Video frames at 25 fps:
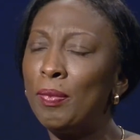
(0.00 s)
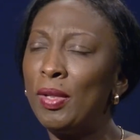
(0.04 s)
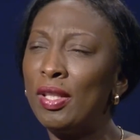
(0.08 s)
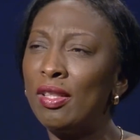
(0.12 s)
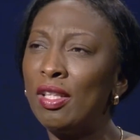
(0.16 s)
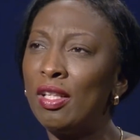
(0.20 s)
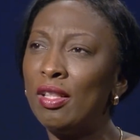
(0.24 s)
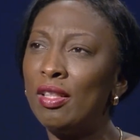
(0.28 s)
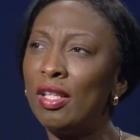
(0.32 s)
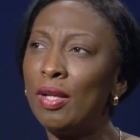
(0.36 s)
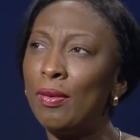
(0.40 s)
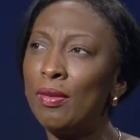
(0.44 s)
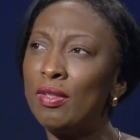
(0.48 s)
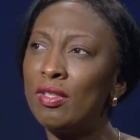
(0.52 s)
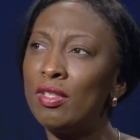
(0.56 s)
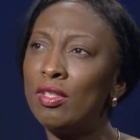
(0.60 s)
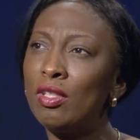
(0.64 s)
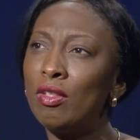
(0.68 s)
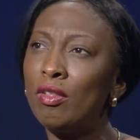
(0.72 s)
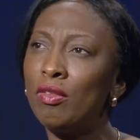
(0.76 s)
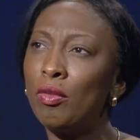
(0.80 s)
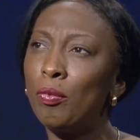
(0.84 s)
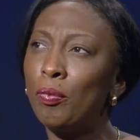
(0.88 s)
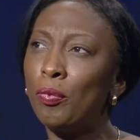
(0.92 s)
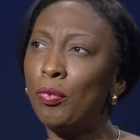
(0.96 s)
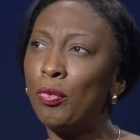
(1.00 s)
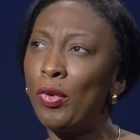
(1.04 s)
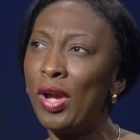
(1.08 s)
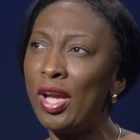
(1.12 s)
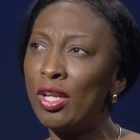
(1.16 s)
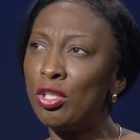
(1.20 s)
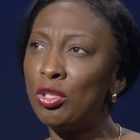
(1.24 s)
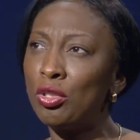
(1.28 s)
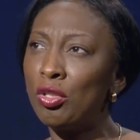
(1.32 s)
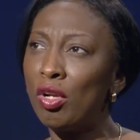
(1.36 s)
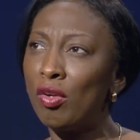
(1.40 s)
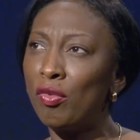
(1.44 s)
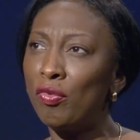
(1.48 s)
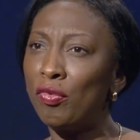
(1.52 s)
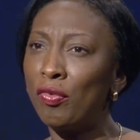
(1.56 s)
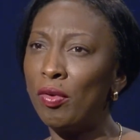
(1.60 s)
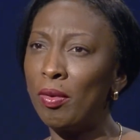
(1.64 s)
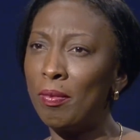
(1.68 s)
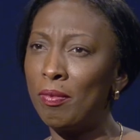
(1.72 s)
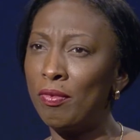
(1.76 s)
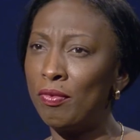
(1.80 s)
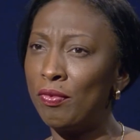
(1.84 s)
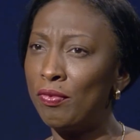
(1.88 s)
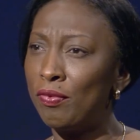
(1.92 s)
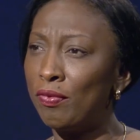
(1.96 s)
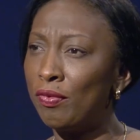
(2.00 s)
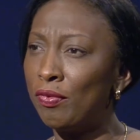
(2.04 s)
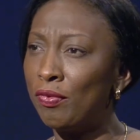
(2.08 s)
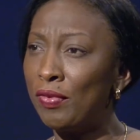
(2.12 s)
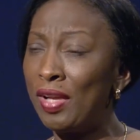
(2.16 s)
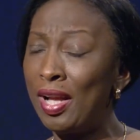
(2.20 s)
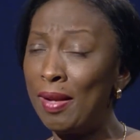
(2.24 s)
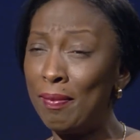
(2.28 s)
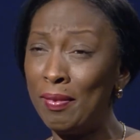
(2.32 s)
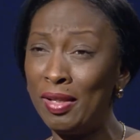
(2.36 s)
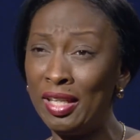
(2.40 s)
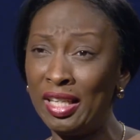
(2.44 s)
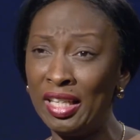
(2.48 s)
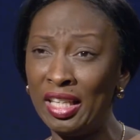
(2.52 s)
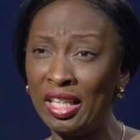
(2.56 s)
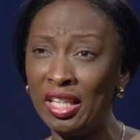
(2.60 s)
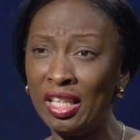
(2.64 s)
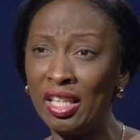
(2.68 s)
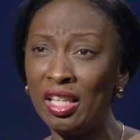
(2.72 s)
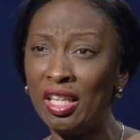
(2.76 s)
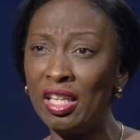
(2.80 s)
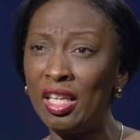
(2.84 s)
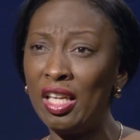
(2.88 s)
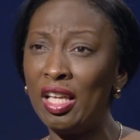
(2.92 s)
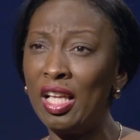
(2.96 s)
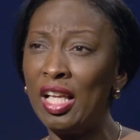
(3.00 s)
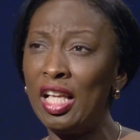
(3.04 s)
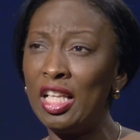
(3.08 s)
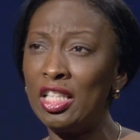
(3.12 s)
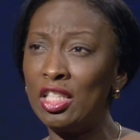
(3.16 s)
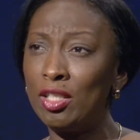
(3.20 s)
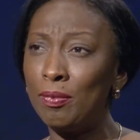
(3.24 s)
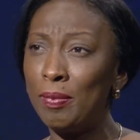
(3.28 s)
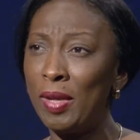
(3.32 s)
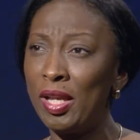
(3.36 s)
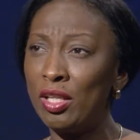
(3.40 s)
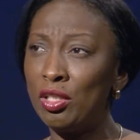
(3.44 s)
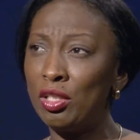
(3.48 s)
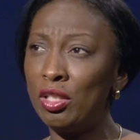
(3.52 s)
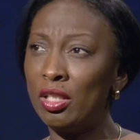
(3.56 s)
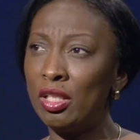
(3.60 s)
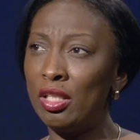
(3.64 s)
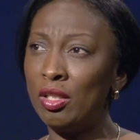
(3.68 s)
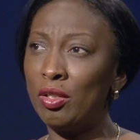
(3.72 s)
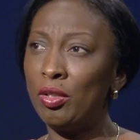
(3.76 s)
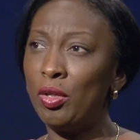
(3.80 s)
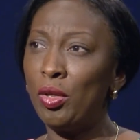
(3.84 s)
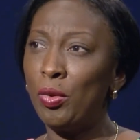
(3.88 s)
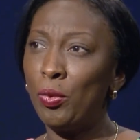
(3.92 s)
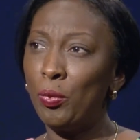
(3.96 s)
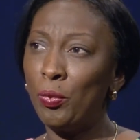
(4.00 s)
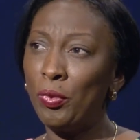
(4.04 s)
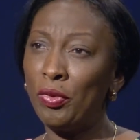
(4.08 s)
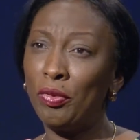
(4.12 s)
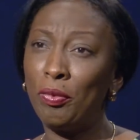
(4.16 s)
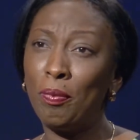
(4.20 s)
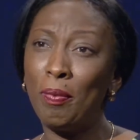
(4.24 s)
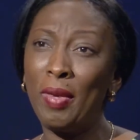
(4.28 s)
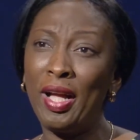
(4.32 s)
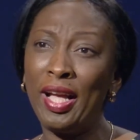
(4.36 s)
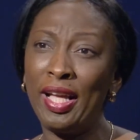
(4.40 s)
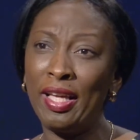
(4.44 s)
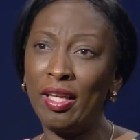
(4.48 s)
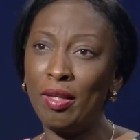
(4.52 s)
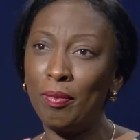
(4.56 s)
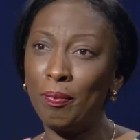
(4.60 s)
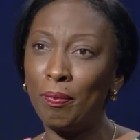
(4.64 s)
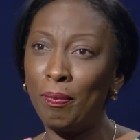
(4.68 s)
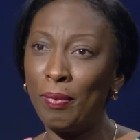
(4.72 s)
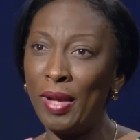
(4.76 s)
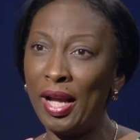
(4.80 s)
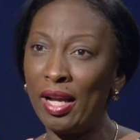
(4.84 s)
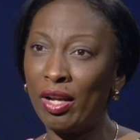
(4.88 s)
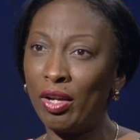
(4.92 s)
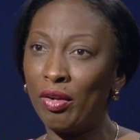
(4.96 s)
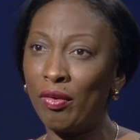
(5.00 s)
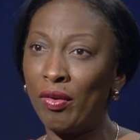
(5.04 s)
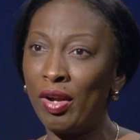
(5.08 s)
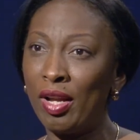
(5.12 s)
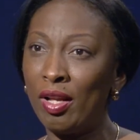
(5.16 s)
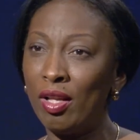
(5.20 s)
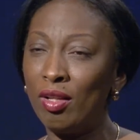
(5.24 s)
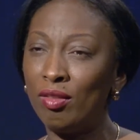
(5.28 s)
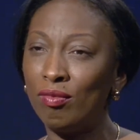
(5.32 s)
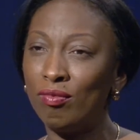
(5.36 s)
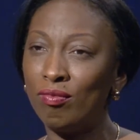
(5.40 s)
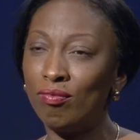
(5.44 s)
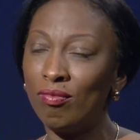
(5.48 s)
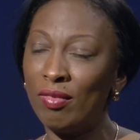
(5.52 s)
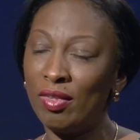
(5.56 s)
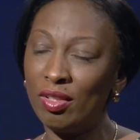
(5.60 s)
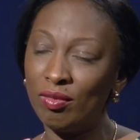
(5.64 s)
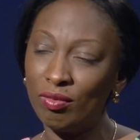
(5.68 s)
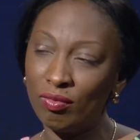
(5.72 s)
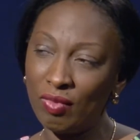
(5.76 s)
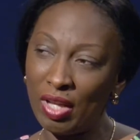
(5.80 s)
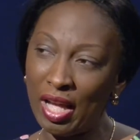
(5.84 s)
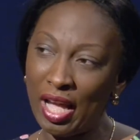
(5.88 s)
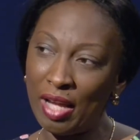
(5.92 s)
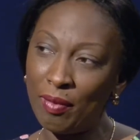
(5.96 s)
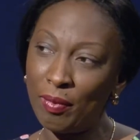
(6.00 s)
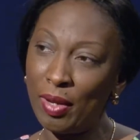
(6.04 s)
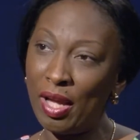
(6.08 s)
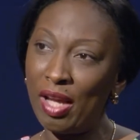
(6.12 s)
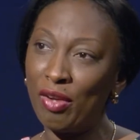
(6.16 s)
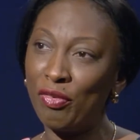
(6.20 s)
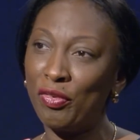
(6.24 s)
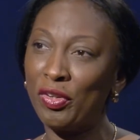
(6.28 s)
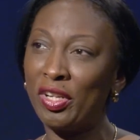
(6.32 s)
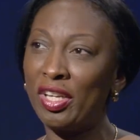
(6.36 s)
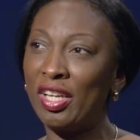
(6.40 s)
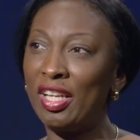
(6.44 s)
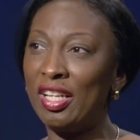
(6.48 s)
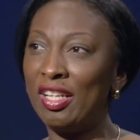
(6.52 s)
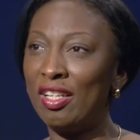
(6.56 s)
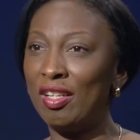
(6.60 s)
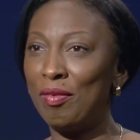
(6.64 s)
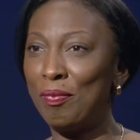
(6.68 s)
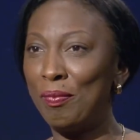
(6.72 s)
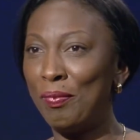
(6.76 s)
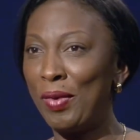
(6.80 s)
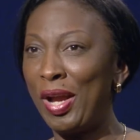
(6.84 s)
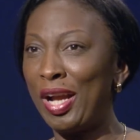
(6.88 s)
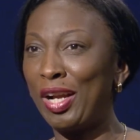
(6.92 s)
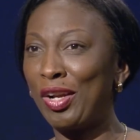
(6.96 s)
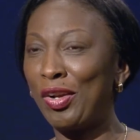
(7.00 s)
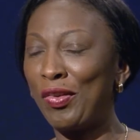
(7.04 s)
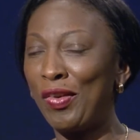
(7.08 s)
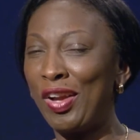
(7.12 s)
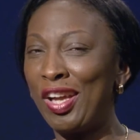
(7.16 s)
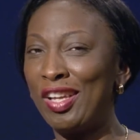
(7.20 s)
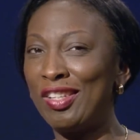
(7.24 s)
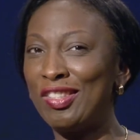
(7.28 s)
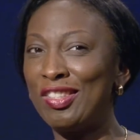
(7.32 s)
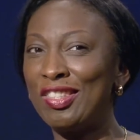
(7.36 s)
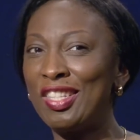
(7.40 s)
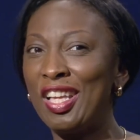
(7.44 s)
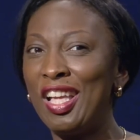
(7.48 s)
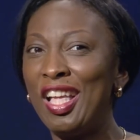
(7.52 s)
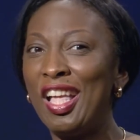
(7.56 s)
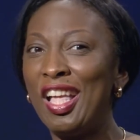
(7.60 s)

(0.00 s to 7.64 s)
But then there was still the pressure from family, especially with my background, African background.